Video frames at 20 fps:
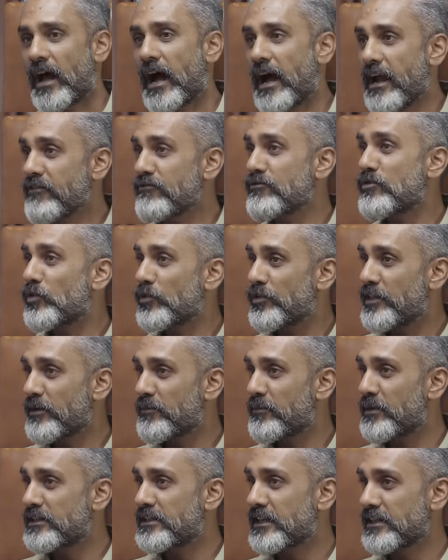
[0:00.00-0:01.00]
I've known
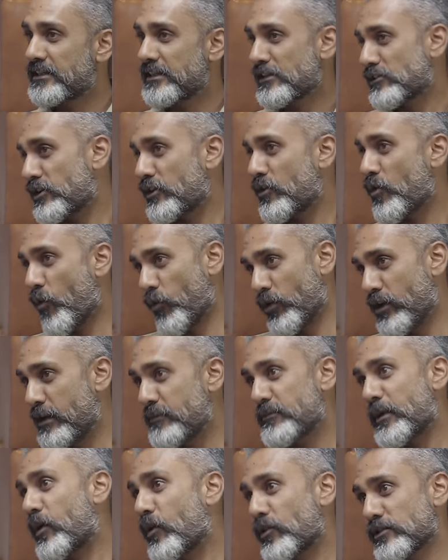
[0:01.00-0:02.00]
that bridge existed
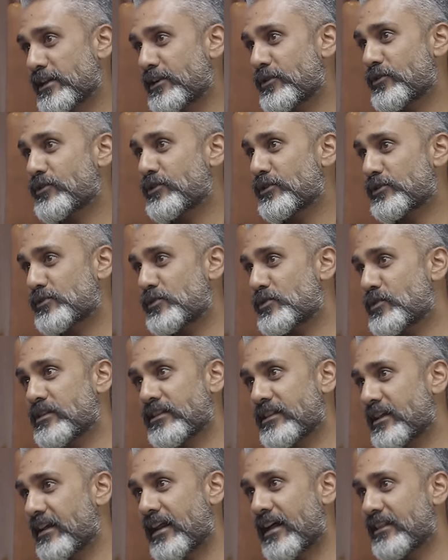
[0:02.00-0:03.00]
only because I took the
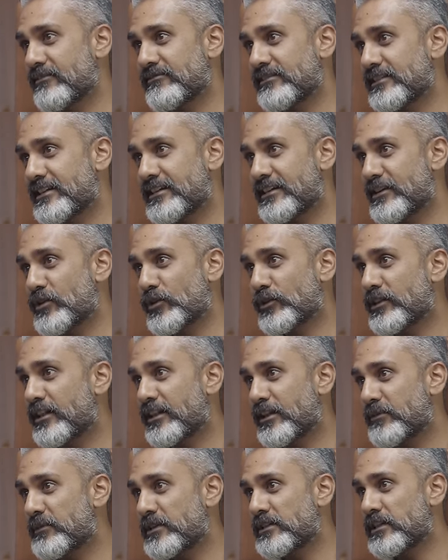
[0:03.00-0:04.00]
scooter there. Otherwise, I didn't know
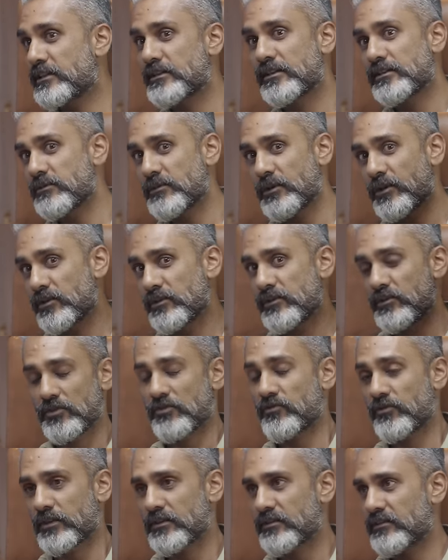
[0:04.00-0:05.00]
that that bridge existed because
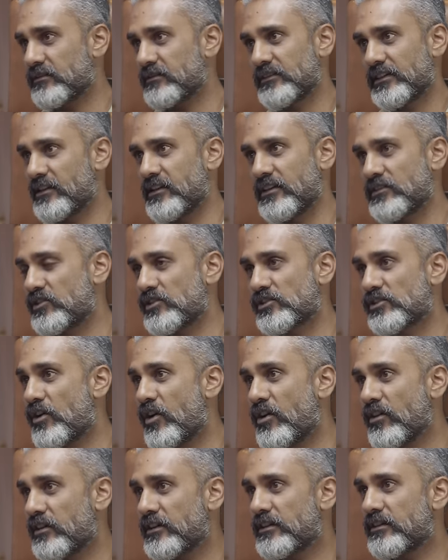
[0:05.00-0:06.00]
it's just
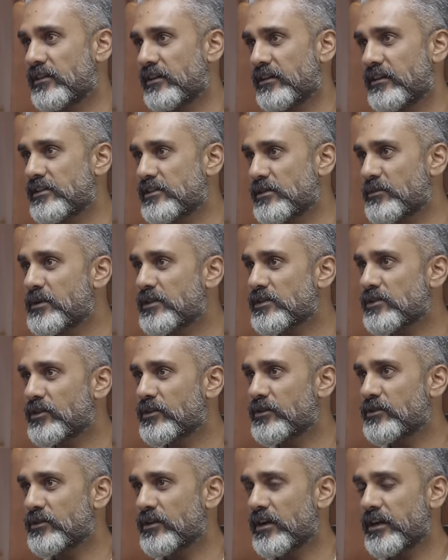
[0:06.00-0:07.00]
gone. It disappears
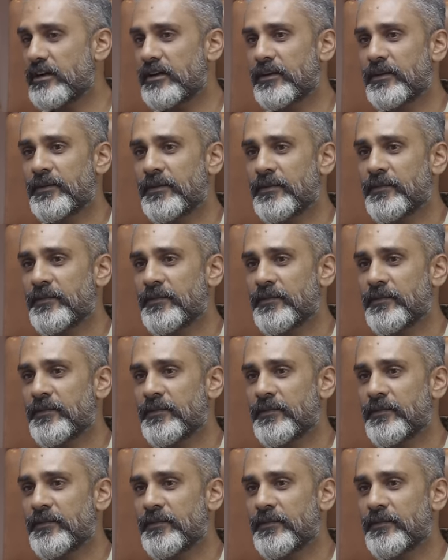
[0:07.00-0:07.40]
on you, right?